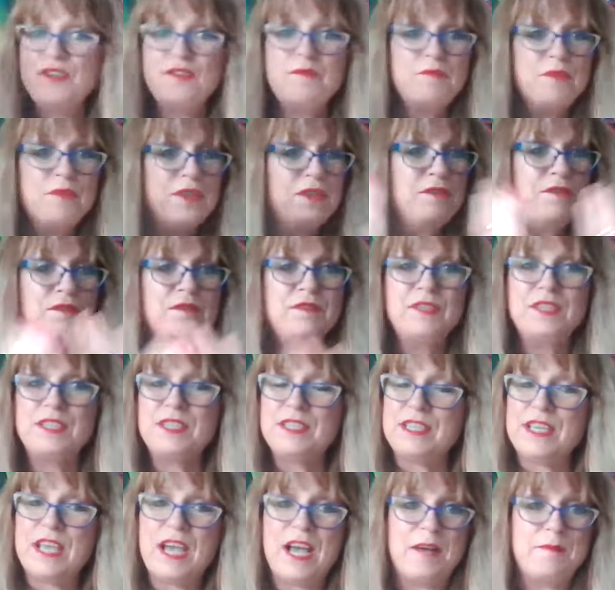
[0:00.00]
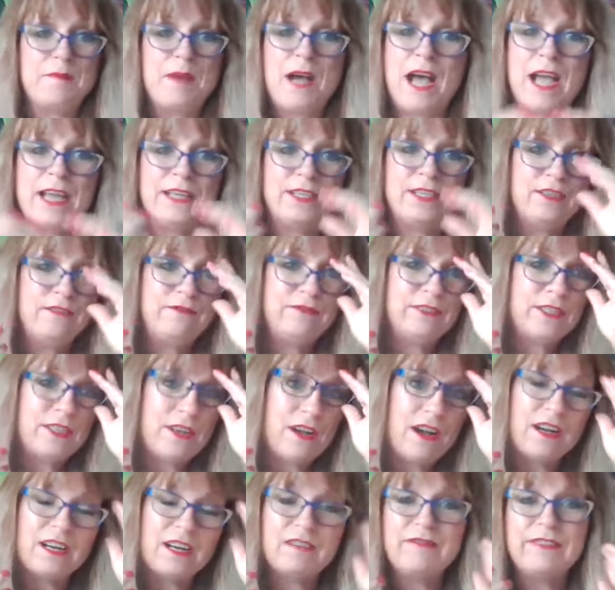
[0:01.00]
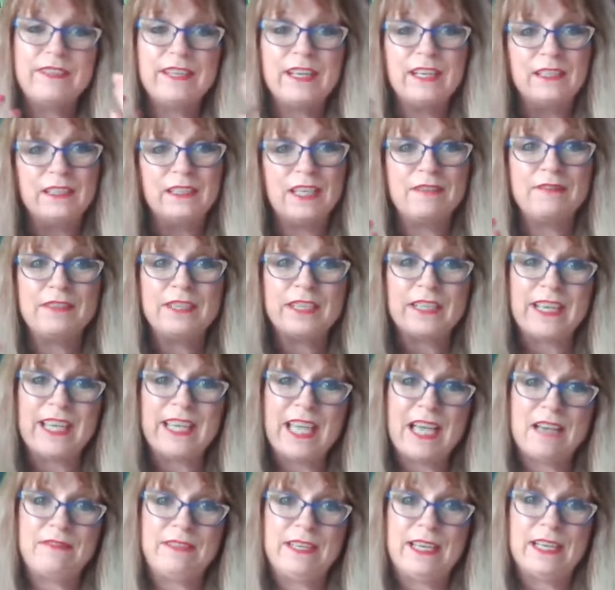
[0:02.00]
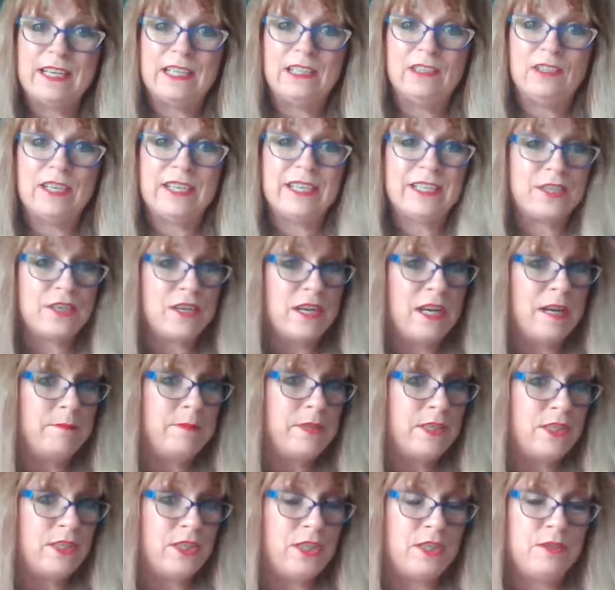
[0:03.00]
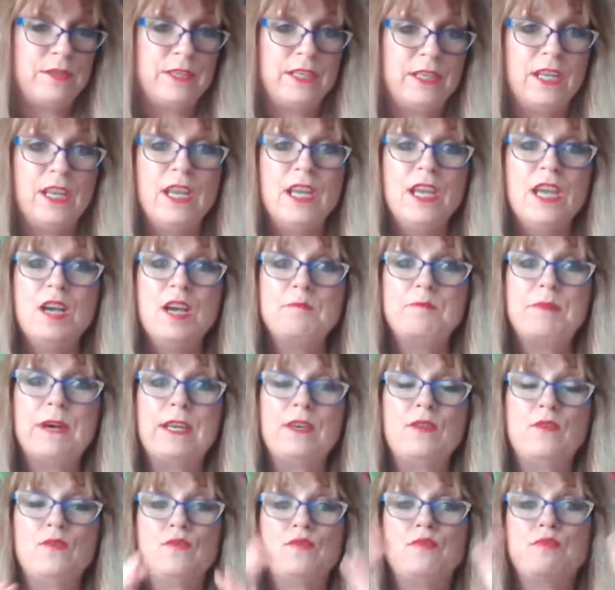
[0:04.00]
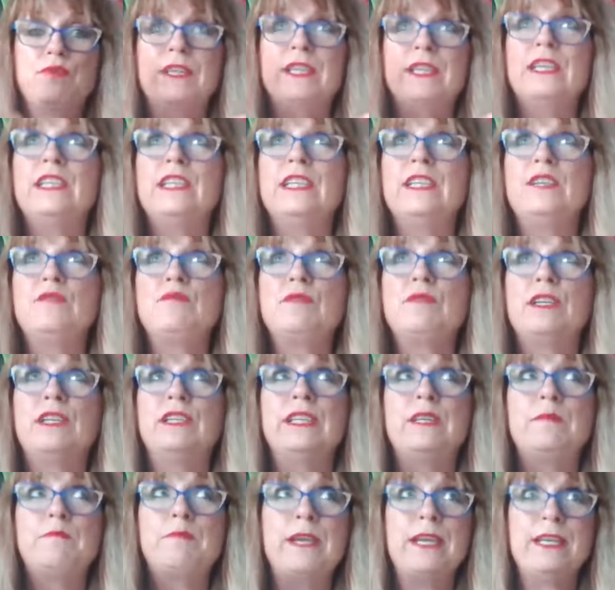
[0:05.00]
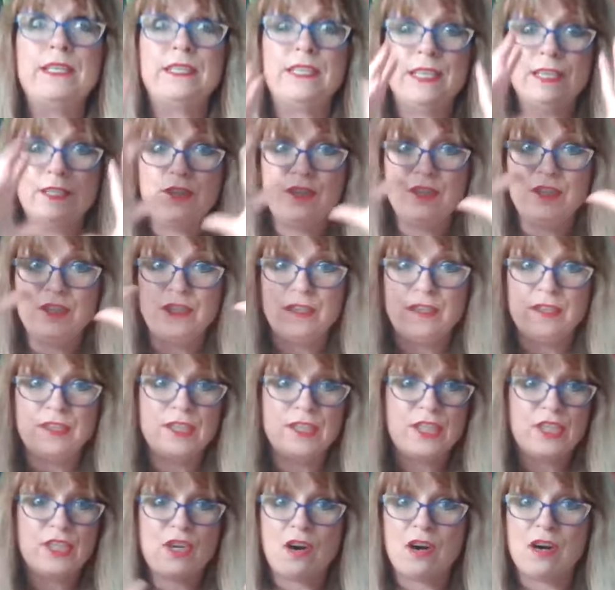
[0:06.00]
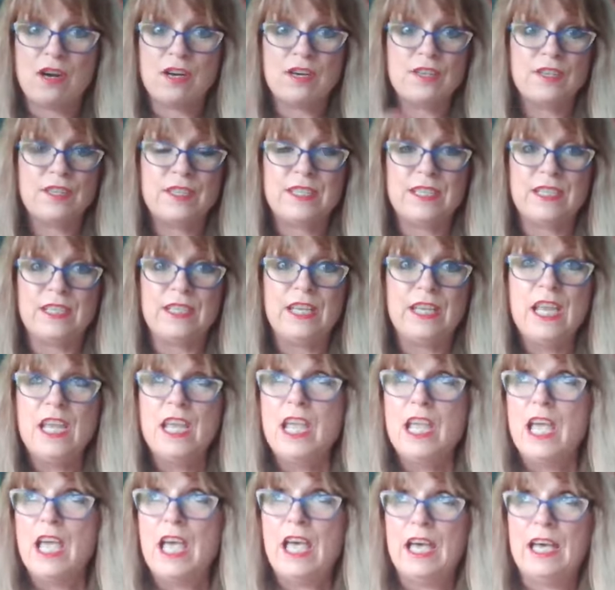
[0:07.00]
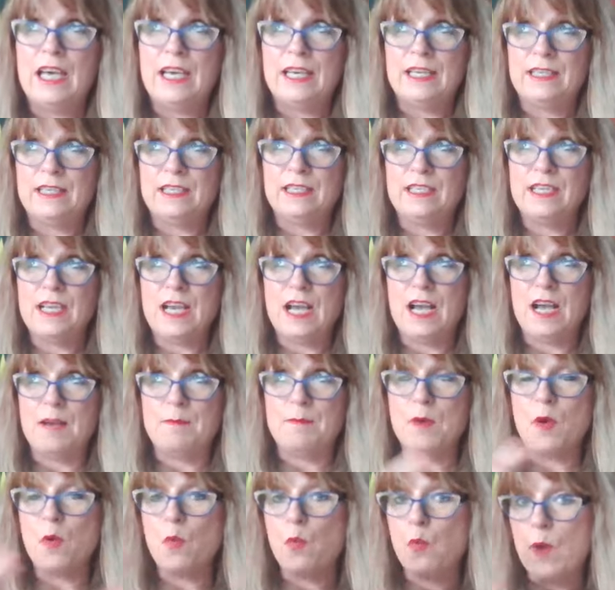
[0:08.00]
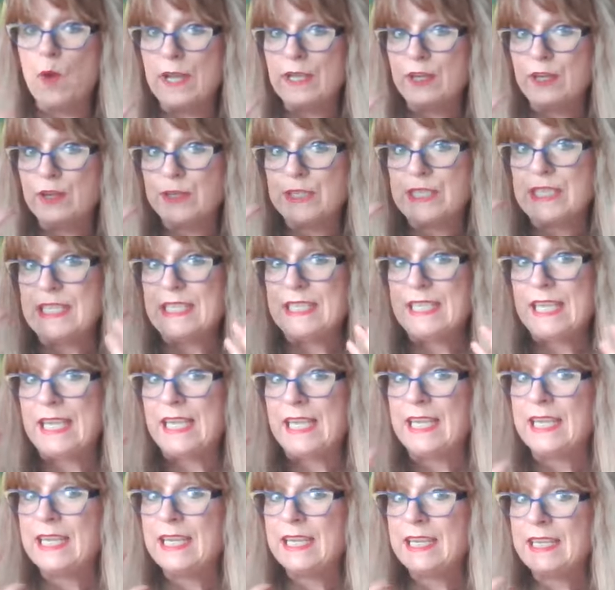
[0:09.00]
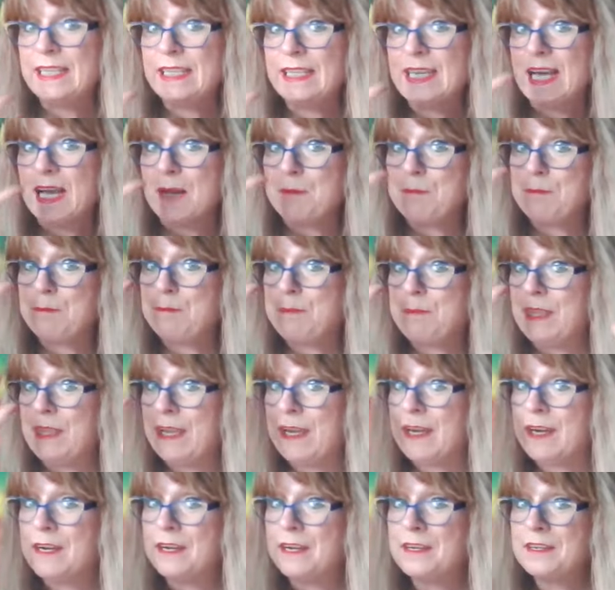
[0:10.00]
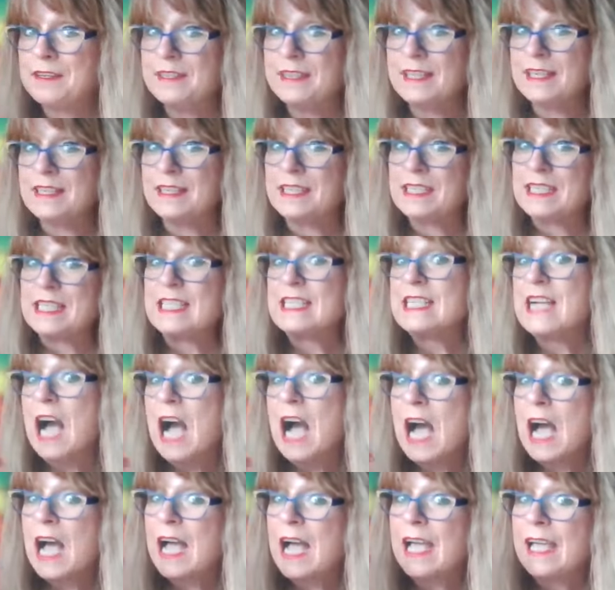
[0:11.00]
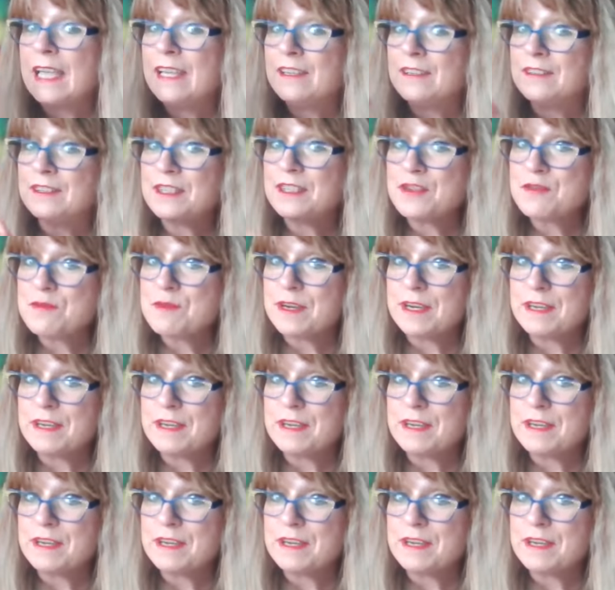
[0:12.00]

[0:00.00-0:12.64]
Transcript: new moons. Um, I do photography. I love it. I haven't had a lot of time to do it, but really, really pay attention to the stars and and um, what you're seeing up there in the sky on the